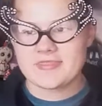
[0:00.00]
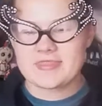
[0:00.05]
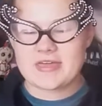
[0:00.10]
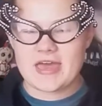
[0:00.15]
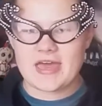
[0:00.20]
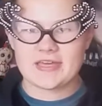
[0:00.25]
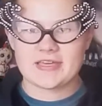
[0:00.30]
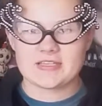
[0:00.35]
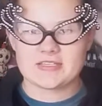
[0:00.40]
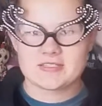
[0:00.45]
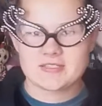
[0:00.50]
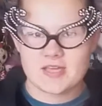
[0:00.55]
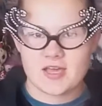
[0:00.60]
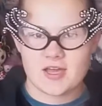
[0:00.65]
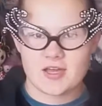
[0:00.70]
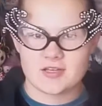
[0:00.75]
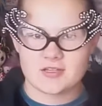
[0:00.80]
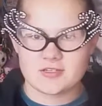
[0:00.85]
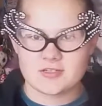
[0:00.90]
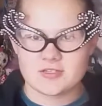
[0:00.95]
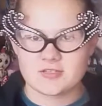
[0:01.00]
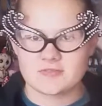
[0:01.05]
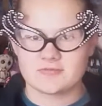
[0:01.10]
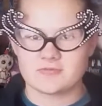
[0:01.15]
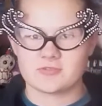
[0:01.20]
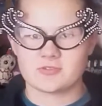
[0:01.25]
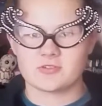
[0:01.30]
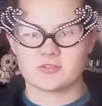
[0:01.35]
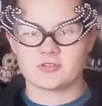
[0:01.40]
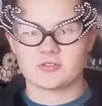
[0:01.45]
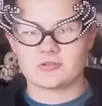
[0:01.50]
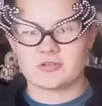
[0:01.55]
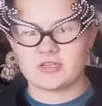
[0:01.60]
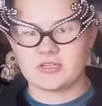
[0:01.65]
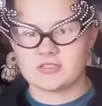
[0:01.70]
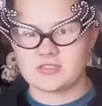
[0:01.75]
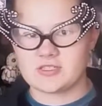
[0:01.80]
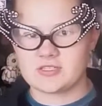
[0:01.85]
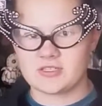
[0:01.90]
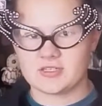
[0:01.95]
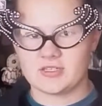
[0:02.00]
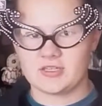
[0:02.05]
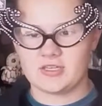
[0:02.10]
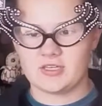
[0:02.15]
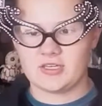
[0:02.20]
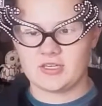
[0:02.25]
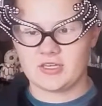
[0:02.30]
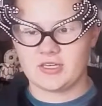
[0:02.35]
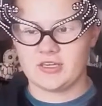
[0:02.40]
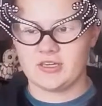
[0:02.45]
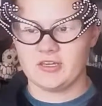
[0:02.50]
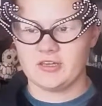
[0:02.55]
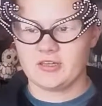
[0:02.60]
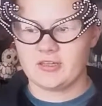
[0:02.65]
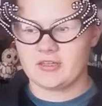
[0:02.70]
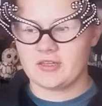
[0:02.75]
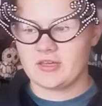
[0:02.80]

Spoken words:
They're concerned for Credence and Nagini,